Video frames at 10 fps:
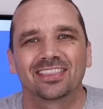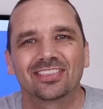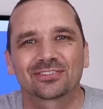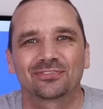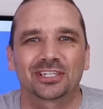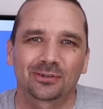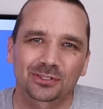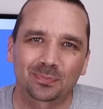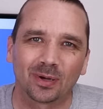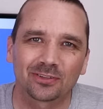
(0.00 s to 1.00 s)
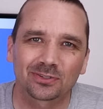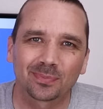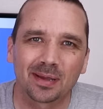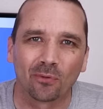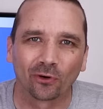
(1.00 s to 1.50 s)
This video is sponsored
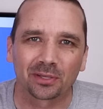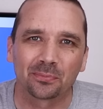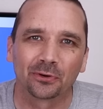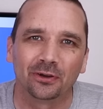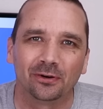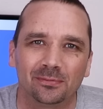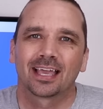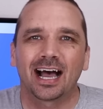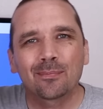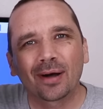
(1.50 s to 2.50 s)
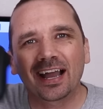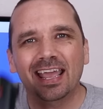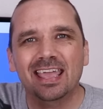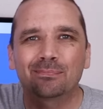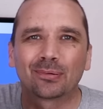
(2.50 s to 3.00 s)
by Morning Brew. I
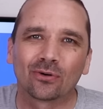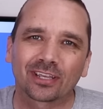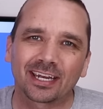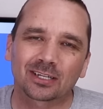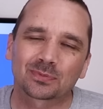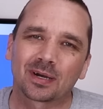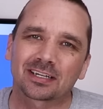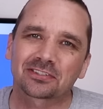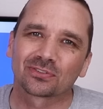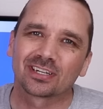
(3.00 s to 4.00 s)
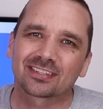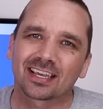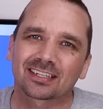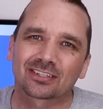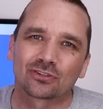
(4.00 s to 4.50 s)
bought eight broken Xbox Series
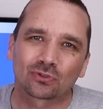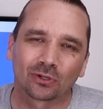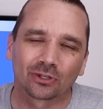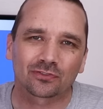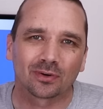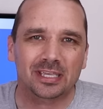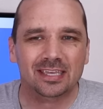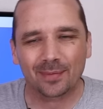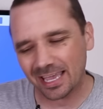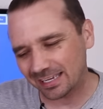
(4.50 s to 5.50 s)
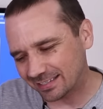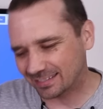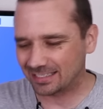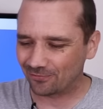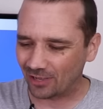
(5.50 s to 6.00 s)
X controllers from eBay to
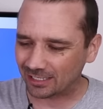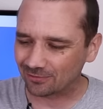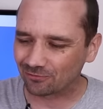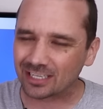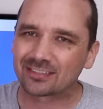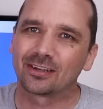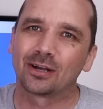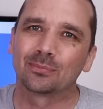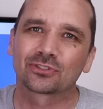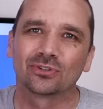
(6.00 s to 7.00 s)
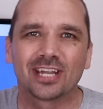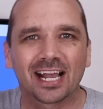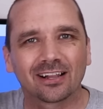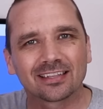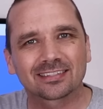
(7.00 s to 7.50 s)
see if I can fix them. So
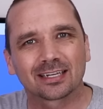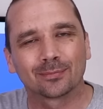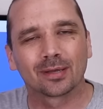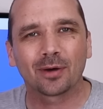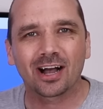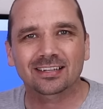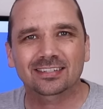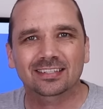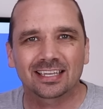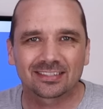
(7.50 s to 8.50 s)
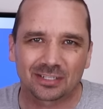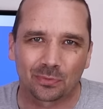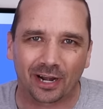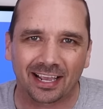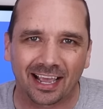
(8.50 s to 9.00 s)
now let's get them unboxed and see
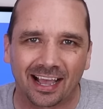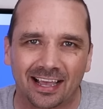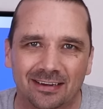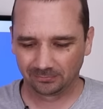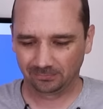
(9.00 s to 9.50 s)
what I got.